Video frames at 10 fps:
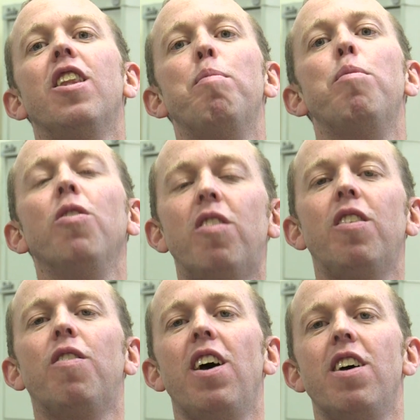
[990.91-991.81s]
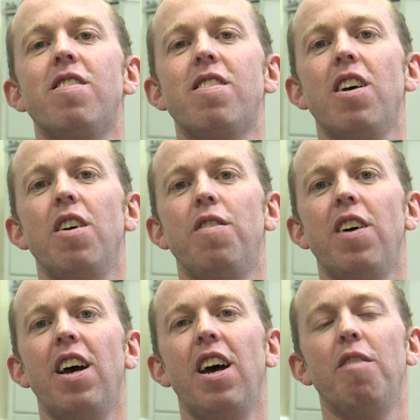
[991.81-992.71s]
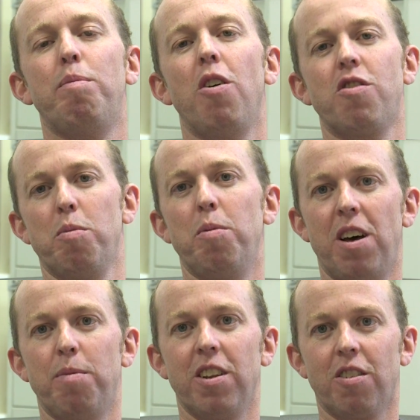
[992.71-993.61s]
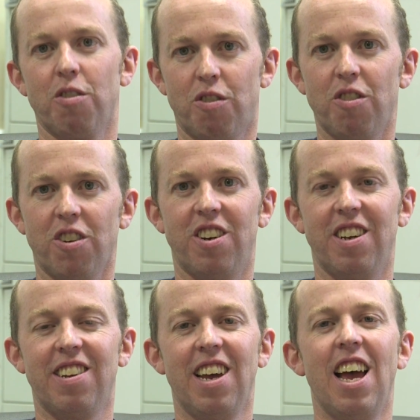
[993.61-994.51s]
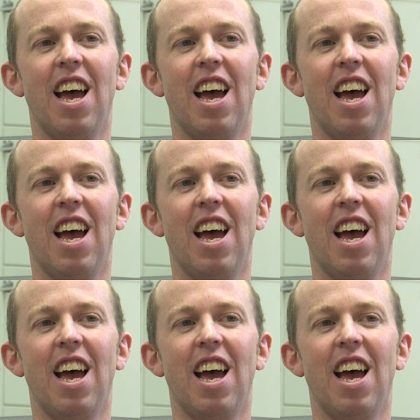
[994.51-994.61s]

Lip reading: multiverse of possible mathematical structures,